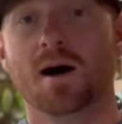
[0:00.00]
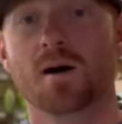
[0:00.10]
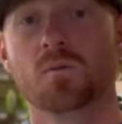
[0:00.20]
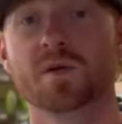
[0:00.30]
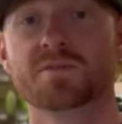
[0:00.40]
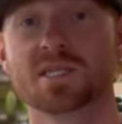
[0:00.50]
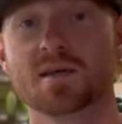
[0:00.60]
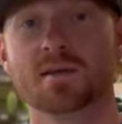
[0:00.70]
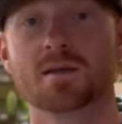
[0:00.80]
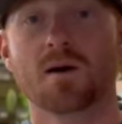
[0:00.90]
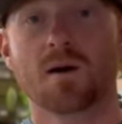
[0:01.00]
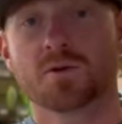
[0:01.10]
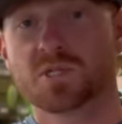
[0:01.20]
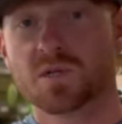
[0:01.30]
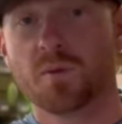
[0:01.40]
we've seen our
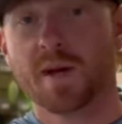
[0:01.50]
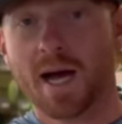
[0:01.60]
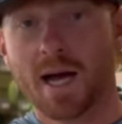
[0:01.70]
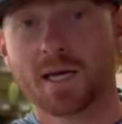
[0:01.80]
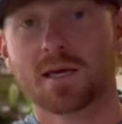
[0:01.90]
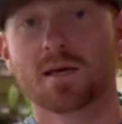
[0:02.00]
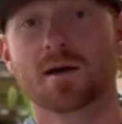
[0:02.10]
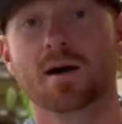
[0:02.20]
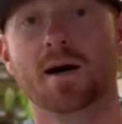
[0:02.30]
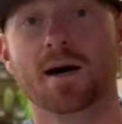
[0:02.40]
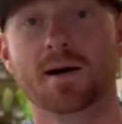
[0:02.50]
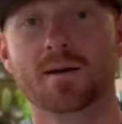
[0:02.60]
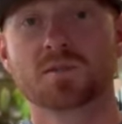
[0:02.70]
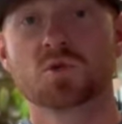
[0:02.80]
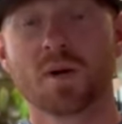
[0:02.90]

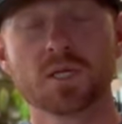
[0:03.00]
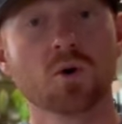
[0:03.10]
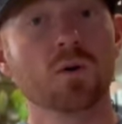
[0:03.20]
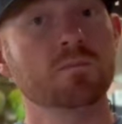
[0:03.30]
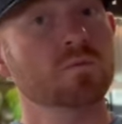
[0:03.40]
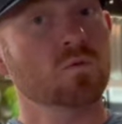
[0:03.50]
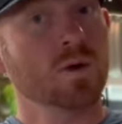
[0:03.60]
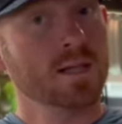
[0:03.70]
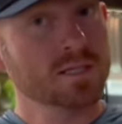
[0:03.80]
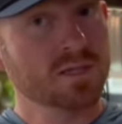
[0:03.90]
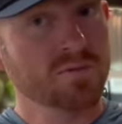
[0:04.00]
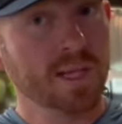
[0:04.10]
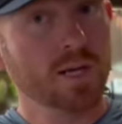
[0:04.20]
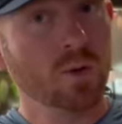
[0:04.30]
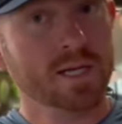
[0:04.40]
snowpack dwindle relatively
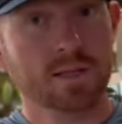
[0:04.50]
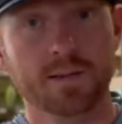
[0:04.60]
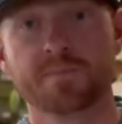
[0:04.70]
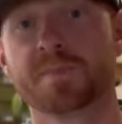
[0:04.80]
quickly.